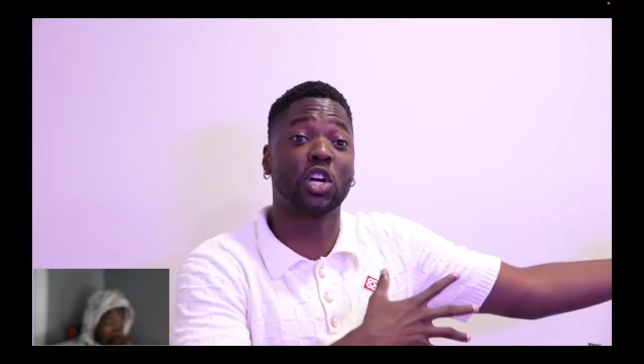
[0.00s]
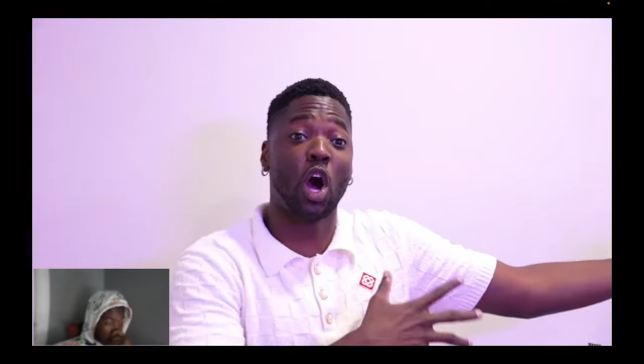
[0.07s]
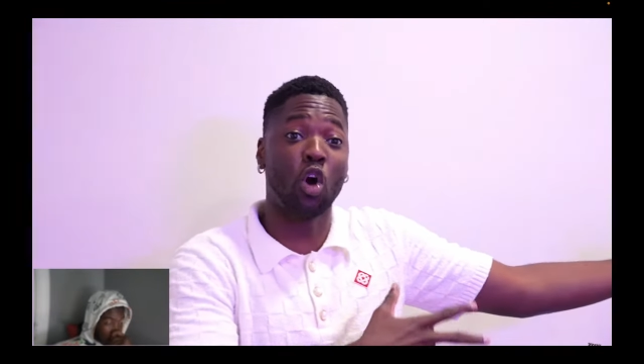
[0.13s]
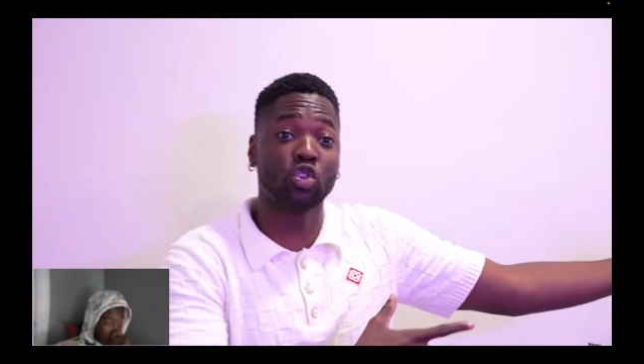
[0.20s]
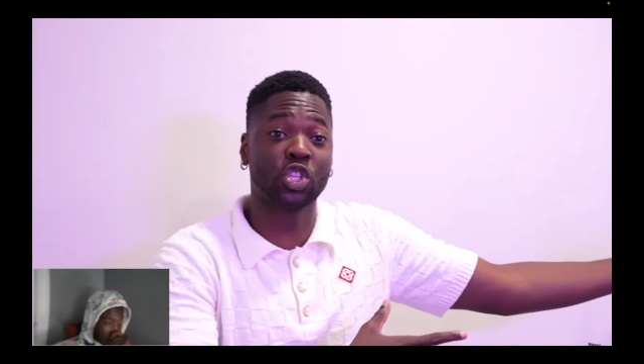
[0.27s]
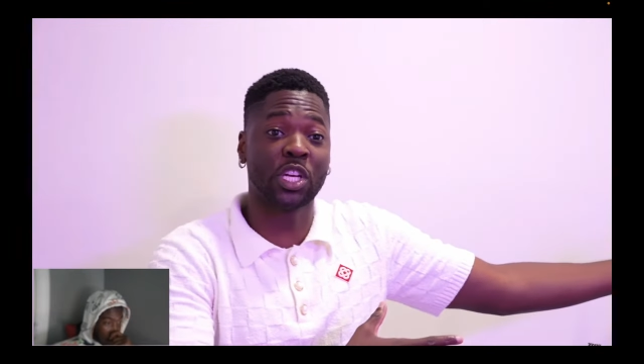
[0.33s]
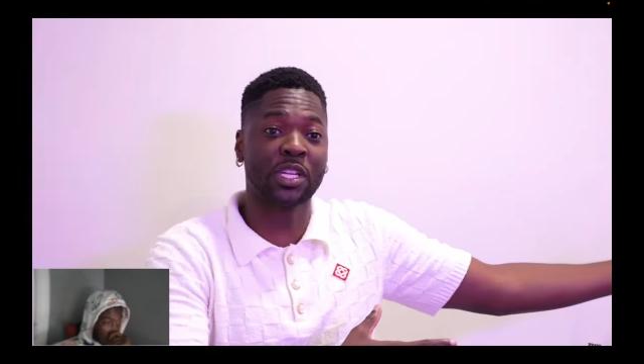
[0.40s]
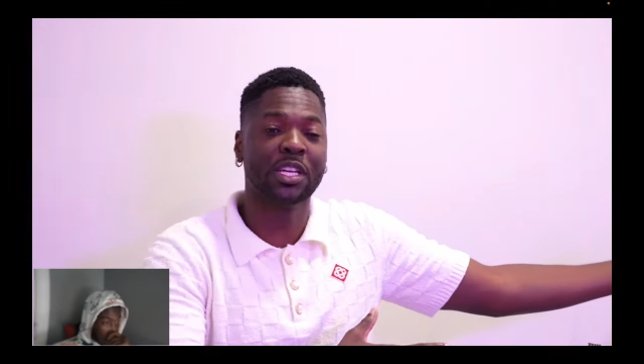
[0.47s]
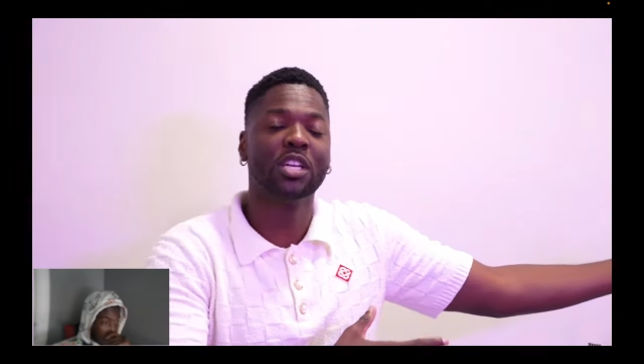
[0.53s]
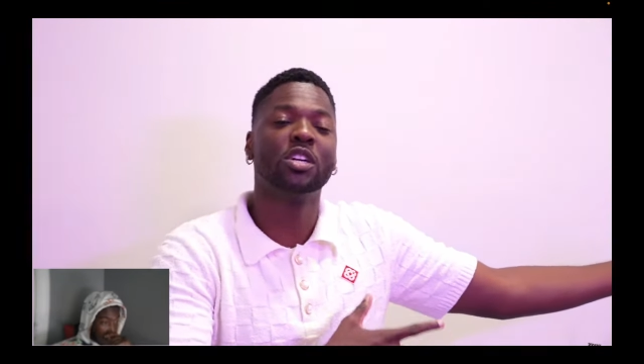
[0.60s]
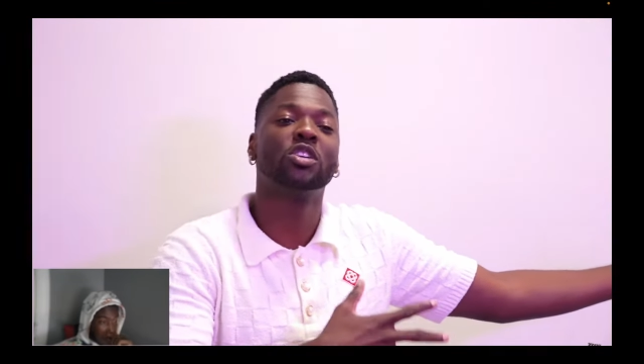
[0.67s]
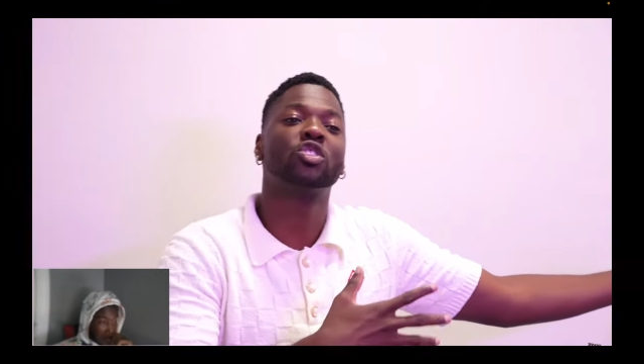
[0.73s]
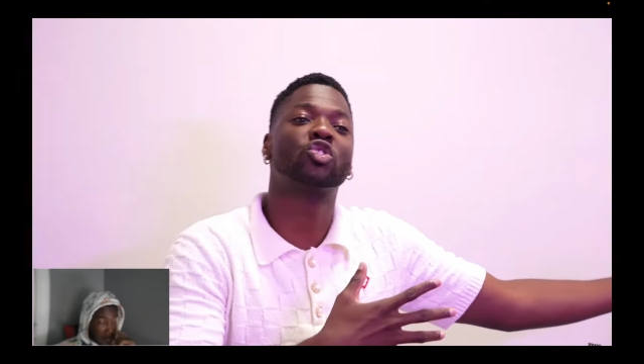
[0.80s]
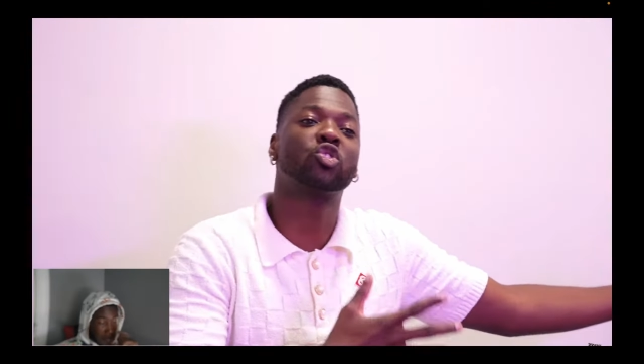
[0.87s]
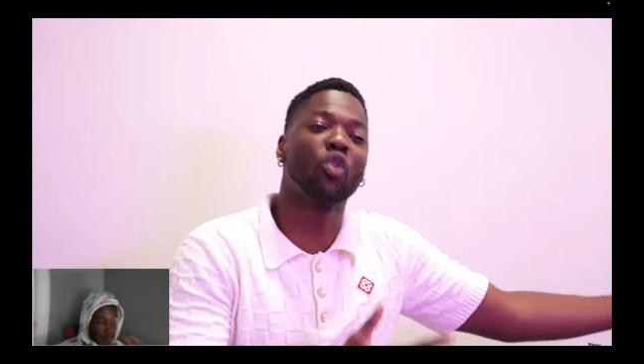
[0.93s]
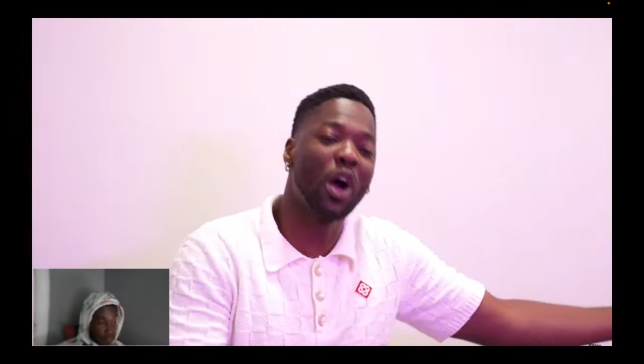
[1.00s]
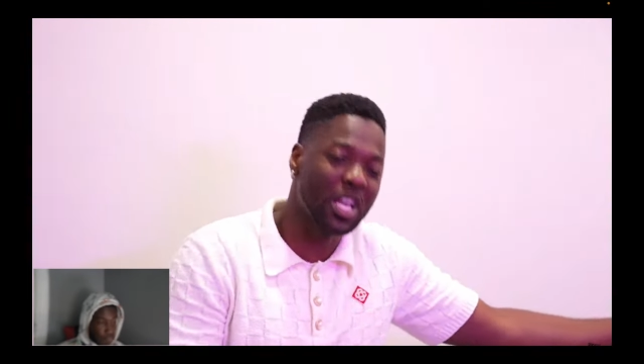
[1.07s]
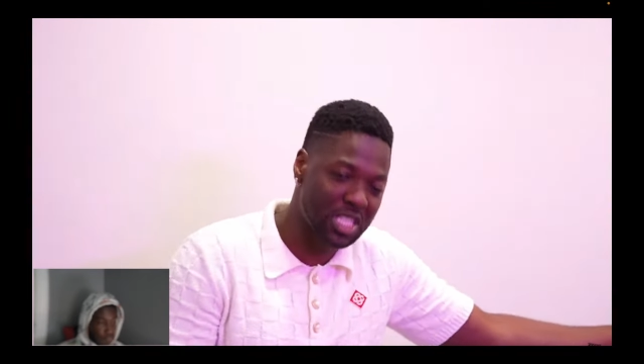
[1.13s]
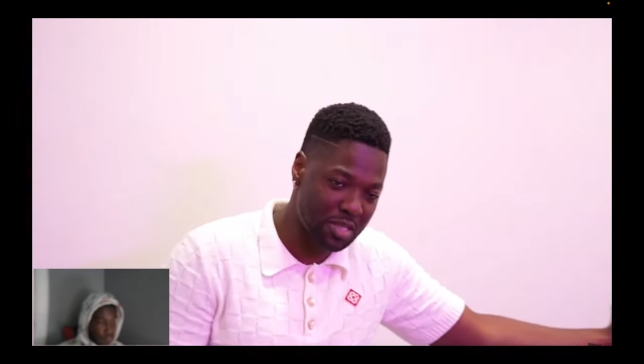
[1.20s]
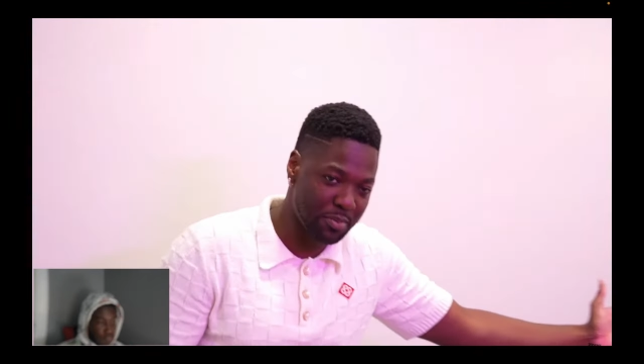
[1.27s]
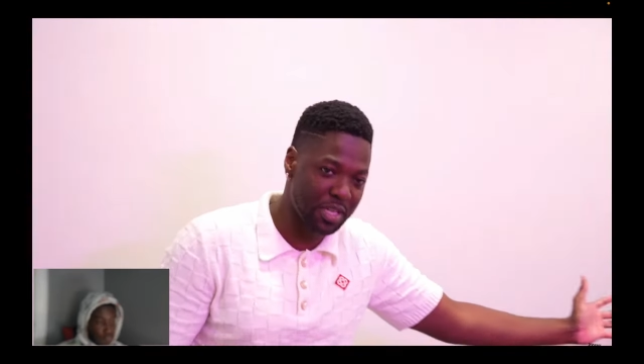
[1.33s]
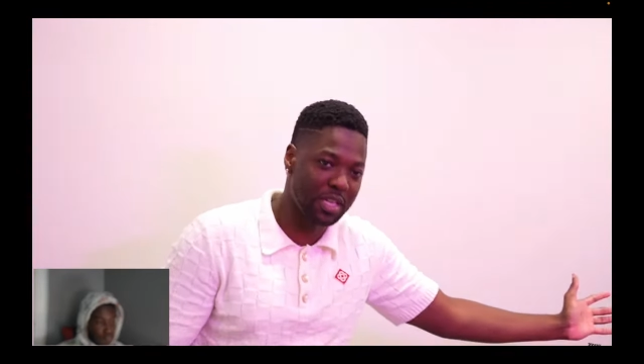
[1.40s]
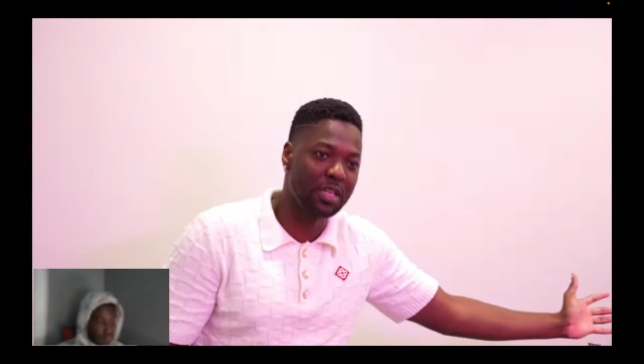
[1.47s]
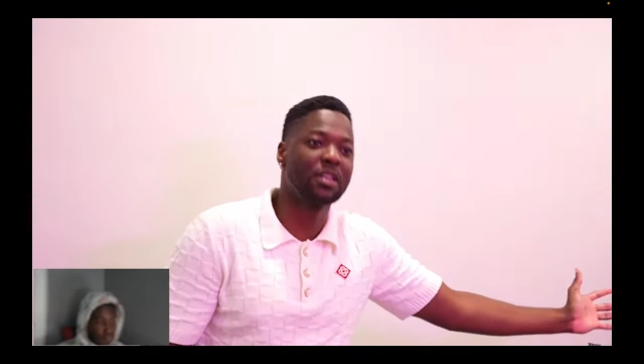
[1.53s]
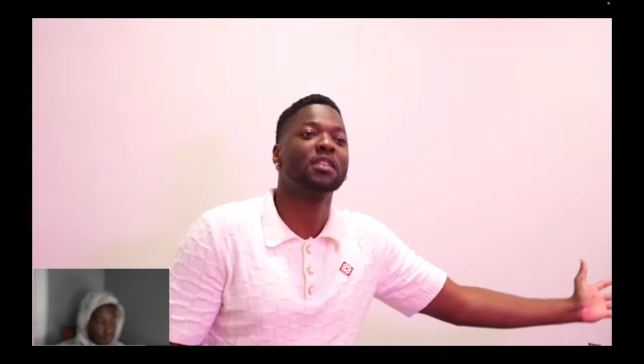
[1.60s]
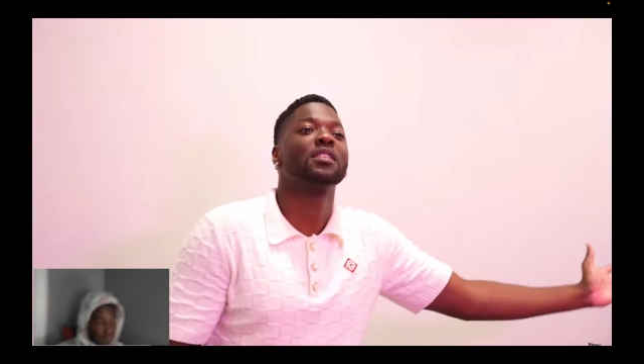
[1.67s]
coaching, trust me,